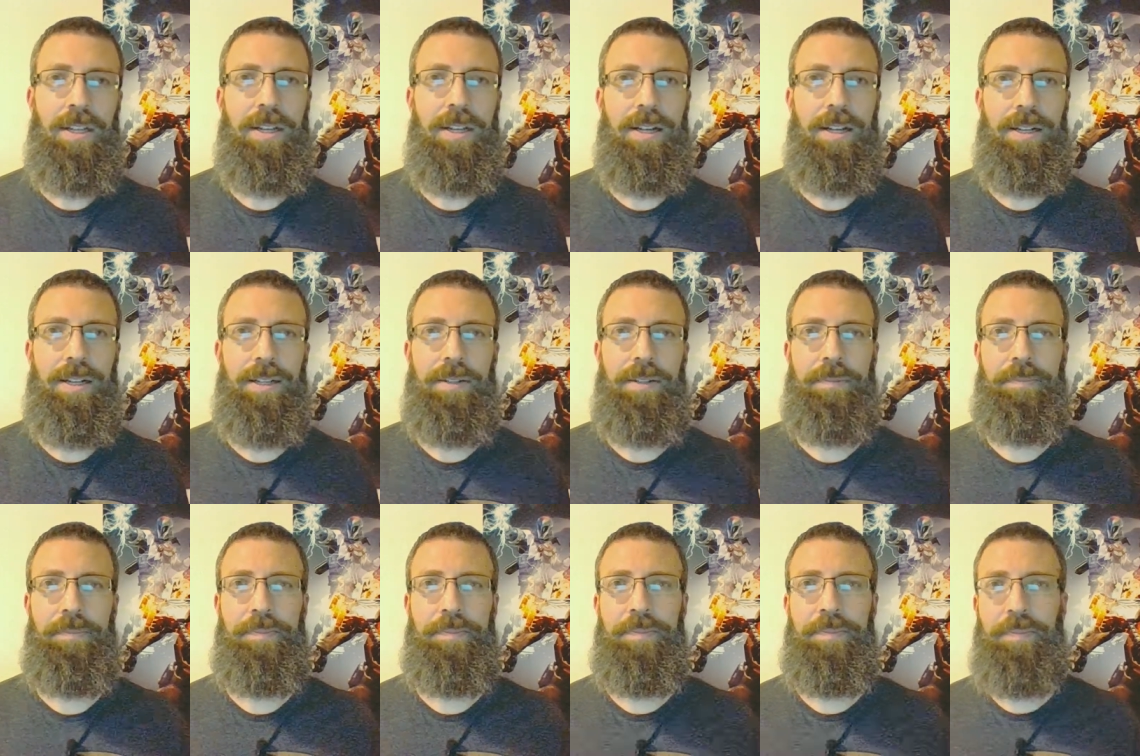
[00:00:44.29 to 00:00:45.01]

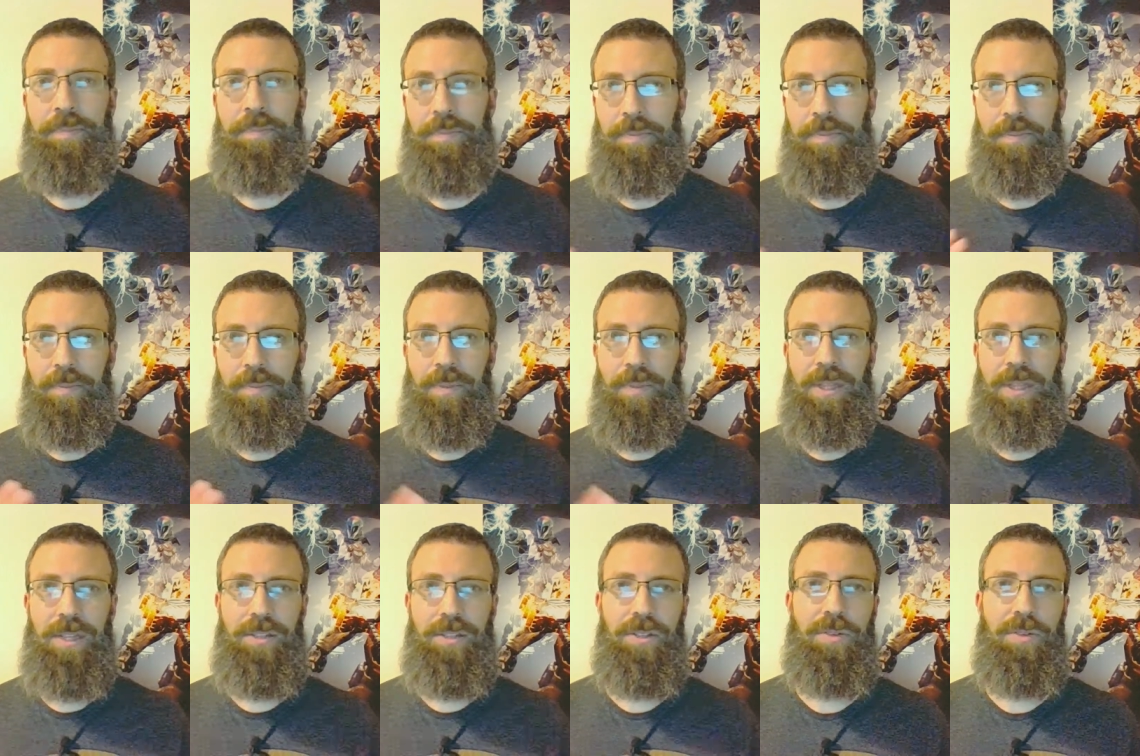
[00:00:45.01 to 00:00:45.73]

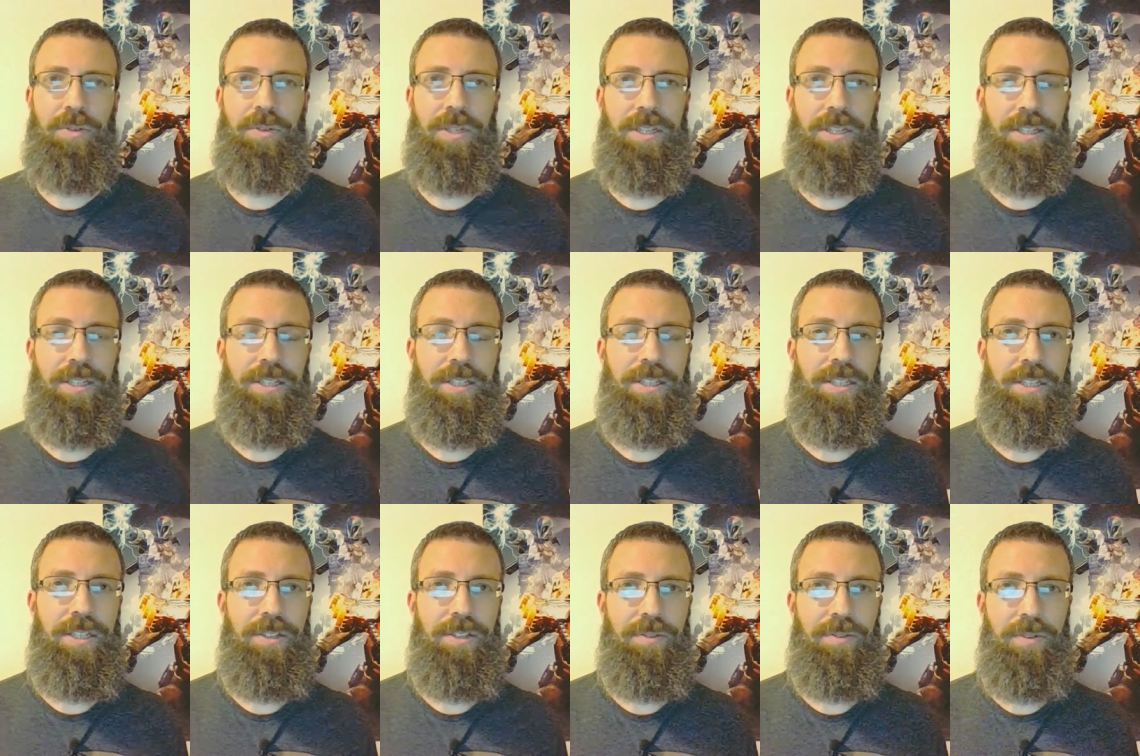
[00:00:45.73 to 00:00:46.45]
So we're going to
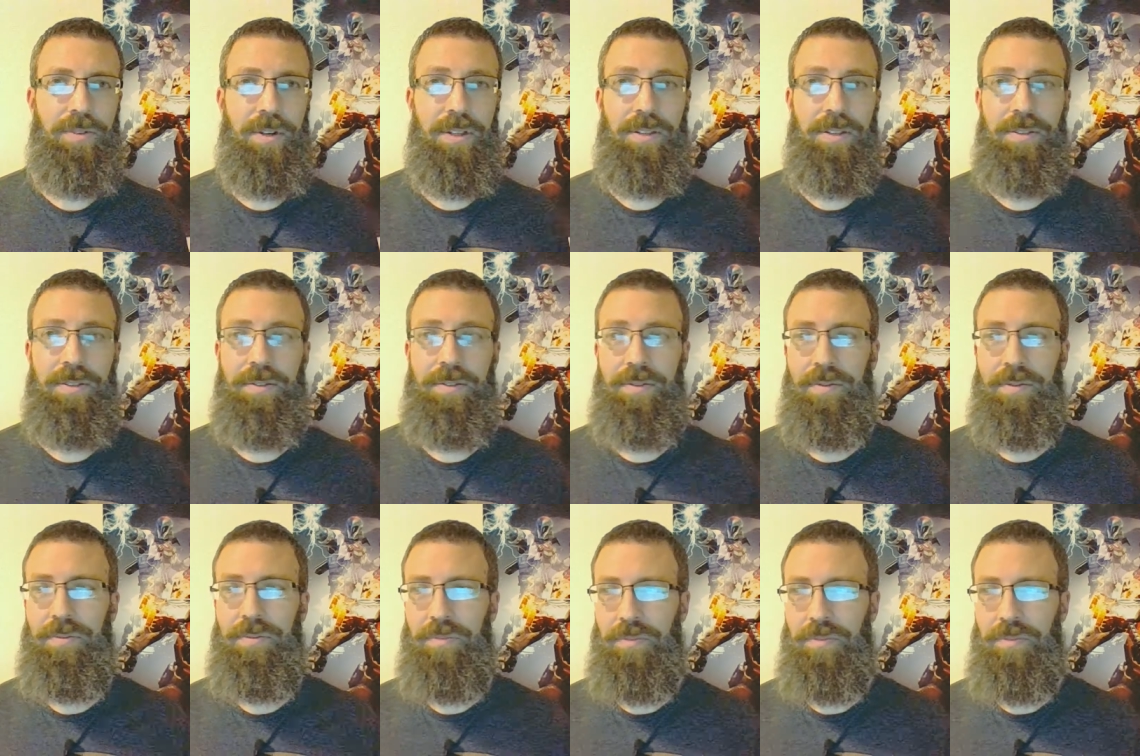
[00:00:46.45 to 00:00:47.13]
continue on,